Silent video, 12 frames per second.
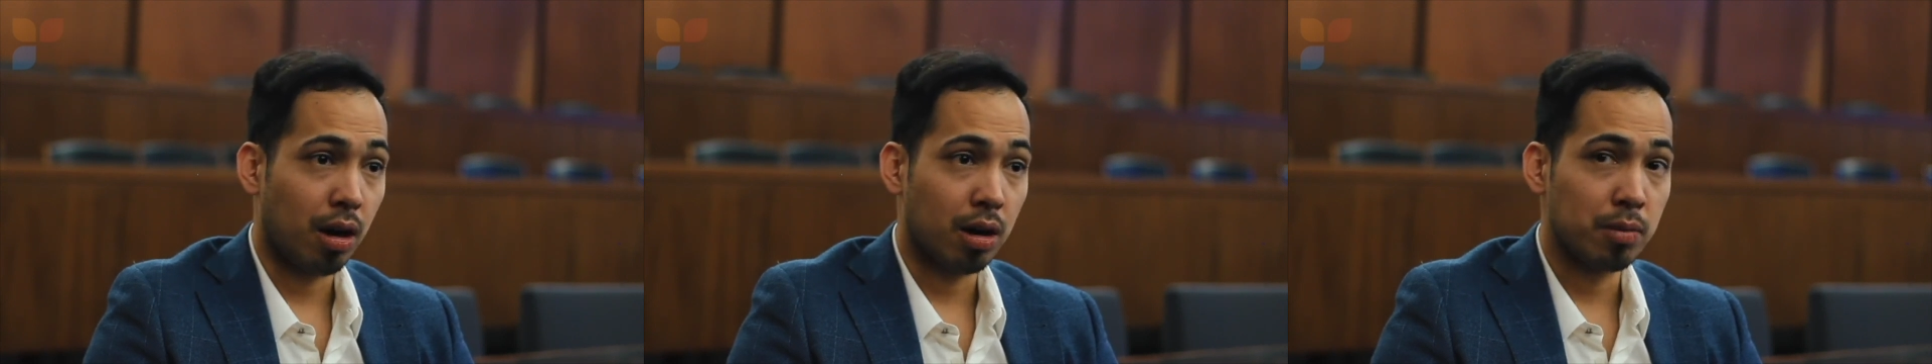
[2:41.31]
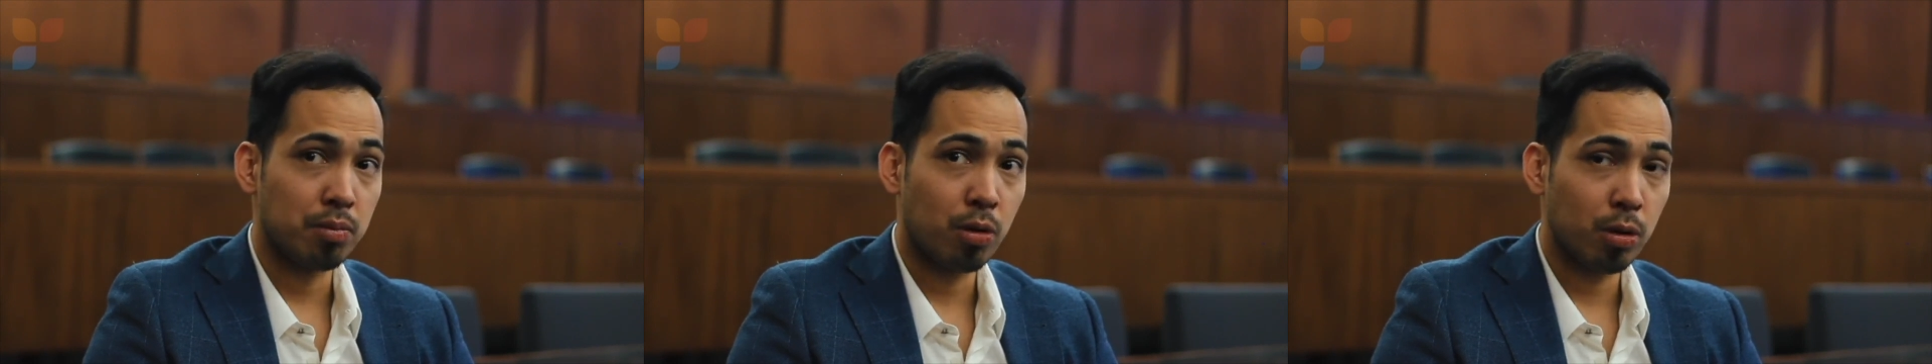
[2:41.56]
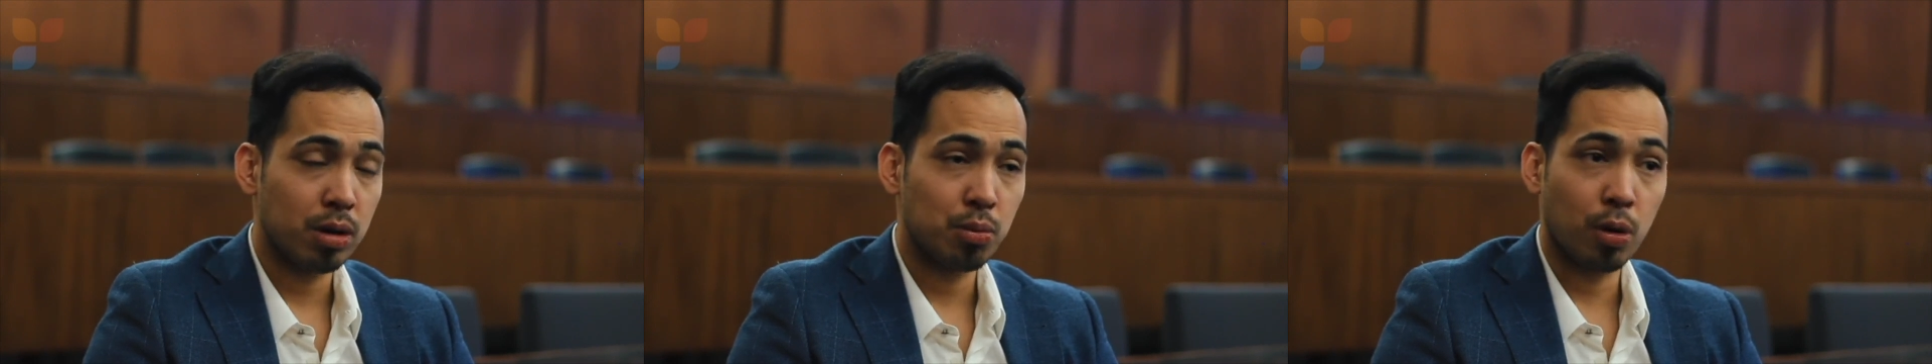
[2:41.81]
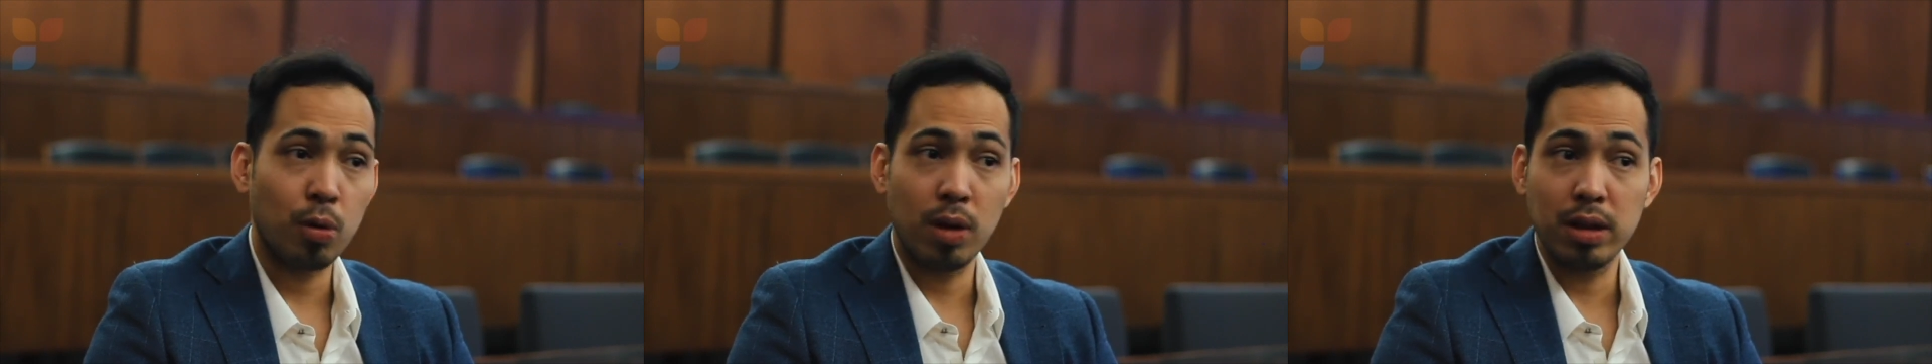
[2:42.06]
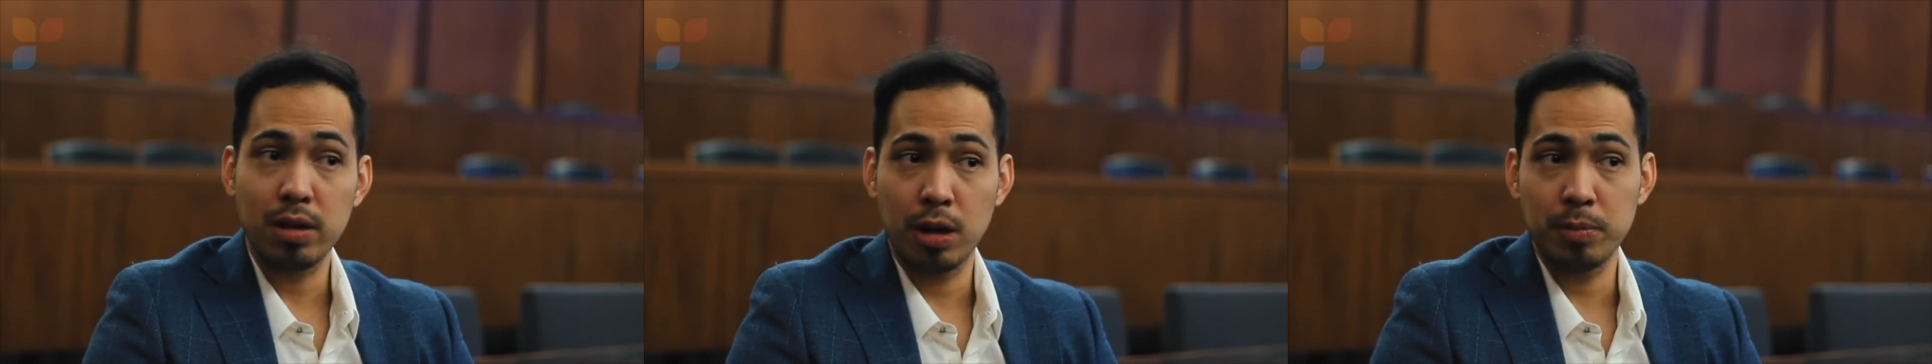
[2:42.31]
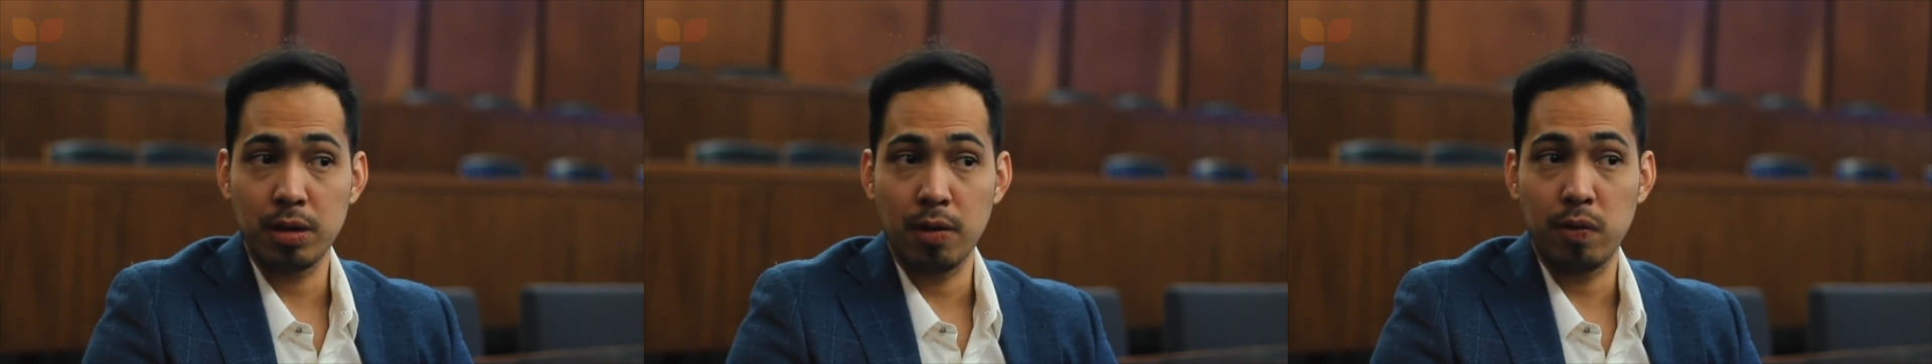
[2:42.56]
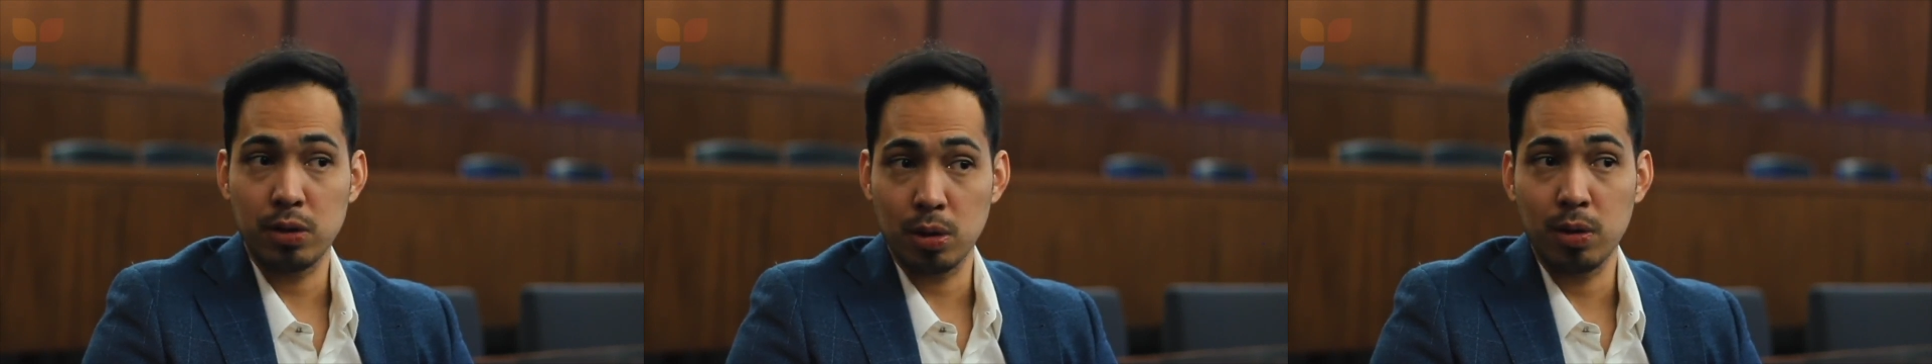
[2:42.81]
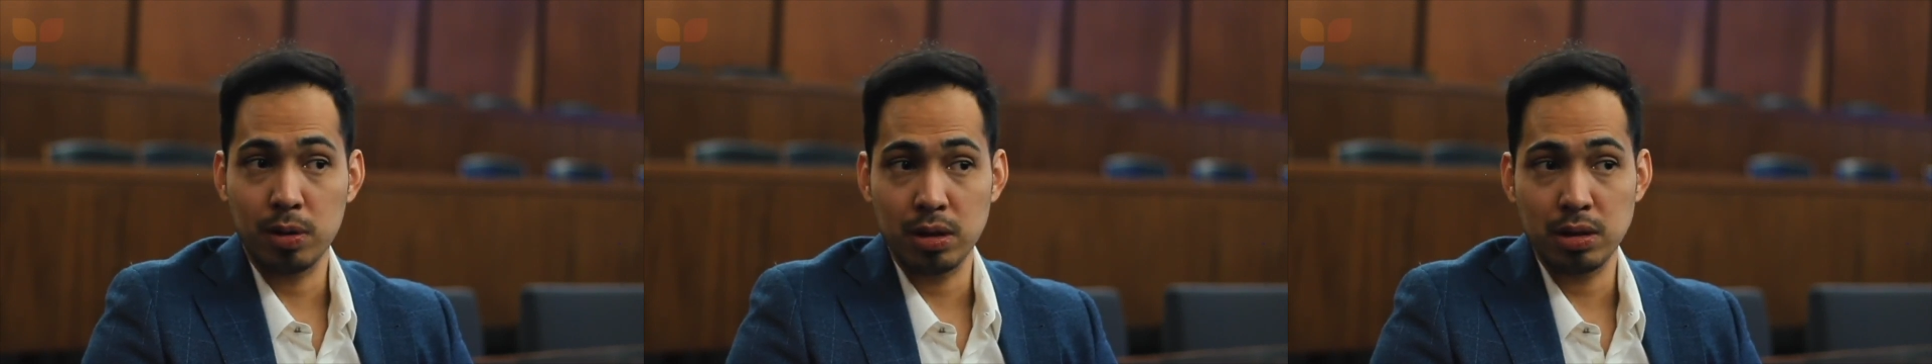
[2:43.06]
are more and more welcoming of
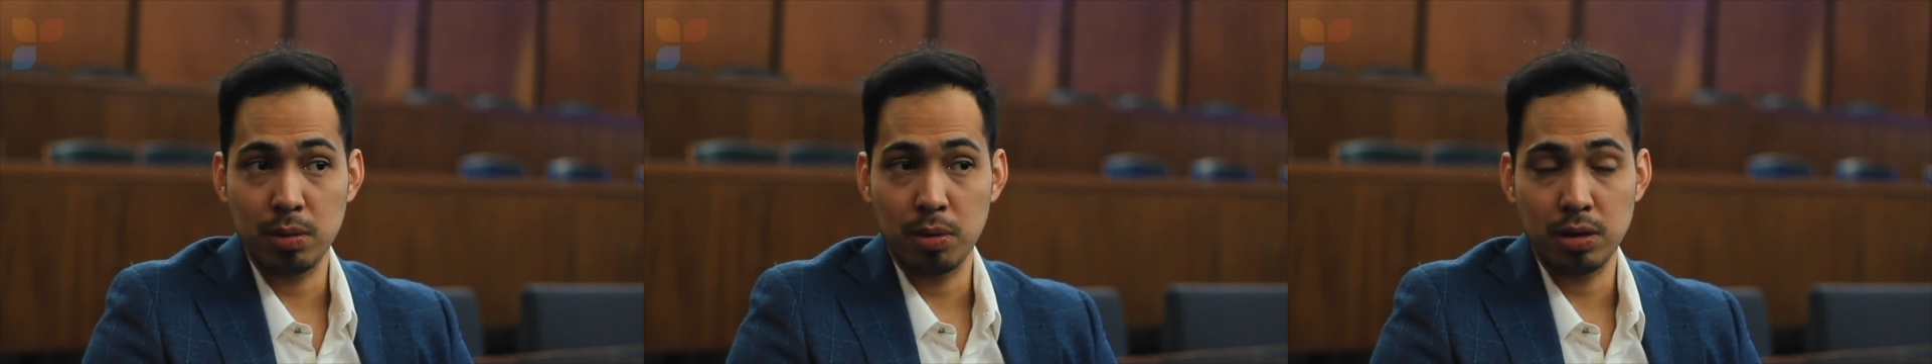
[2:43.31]
autocracy